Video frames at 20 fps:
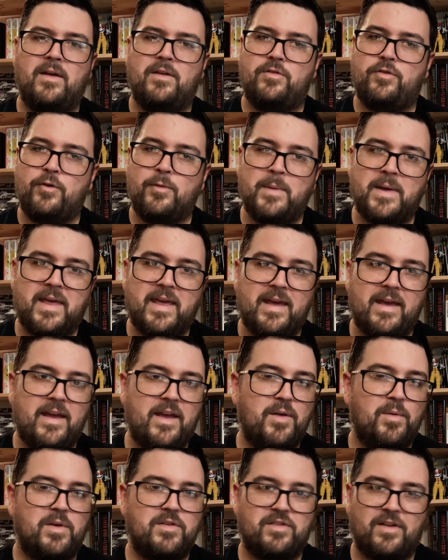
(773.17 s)
Duma-Key,
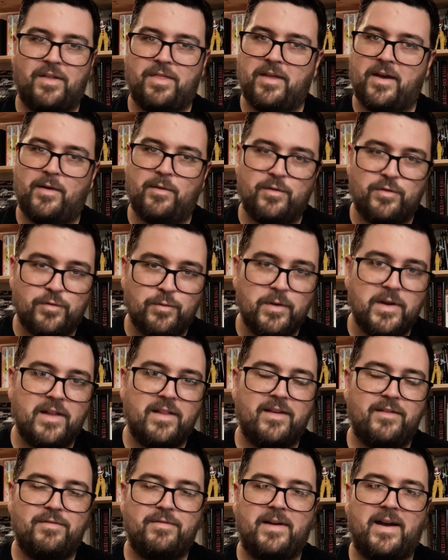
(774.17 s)
which I thought was
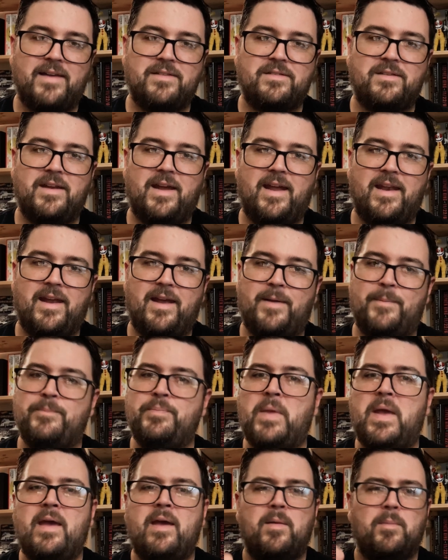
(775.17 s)
really fascinating.
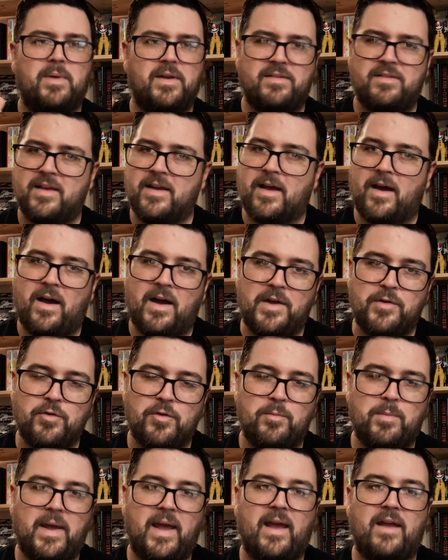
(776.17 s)
But it's like
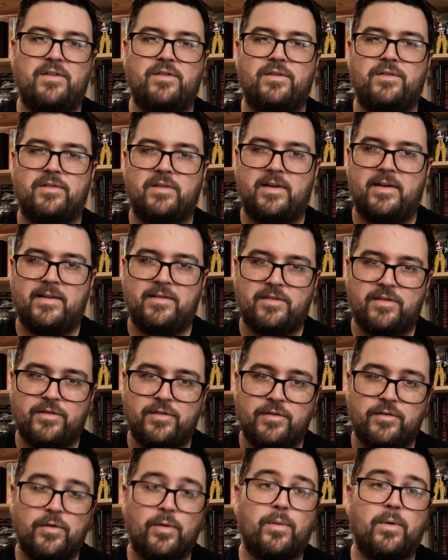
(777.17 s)
100 pages. It's a
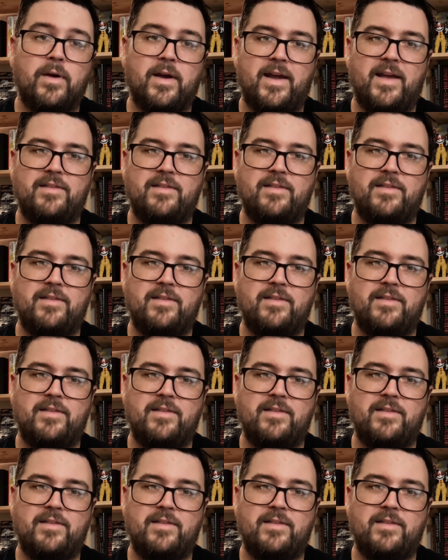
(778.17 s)
story.